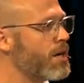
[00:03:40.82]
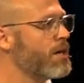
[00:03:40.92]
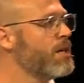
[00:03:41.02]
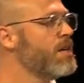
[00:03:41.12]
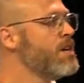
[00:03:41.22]
What
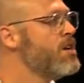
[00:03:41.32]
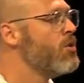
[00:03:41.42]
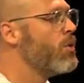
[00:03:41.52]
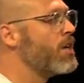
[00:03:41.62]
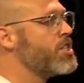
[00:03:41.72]

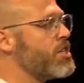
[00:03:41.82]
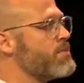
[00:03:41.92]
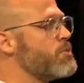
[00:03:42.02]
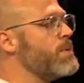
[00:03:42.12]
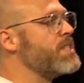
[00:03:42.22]
are
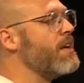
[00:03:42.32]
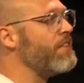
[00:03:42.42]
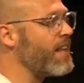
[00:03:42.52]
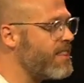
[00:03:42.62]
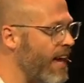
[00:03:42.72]
some
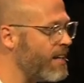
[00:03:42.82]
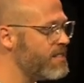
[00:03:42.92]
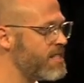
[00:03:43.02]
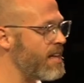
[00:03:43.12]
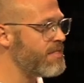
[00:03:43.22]
specific
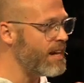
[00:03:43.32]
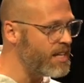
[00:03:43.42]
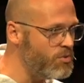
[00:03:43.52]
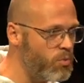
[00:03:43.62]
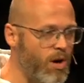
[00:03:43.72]
things
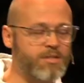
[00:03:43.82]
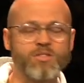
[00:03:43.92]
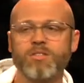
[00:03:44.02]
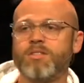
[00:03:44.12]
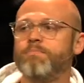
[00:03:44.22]
that he
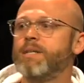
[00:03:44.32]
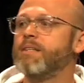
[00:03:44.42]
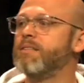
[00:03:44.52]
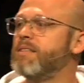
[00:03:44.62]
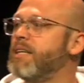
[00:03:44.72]
wants to
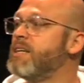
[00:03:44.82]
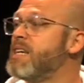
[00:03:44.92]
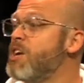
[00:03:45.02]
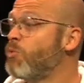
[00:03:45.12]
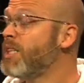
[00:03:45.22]
build? And
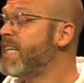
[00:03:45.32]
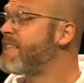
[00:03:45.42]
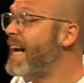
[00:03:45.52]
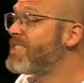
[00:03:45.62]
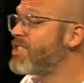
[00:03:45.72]

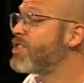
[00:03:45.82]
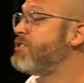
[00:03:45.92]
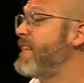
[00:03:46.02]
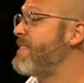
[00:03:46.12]
really that's the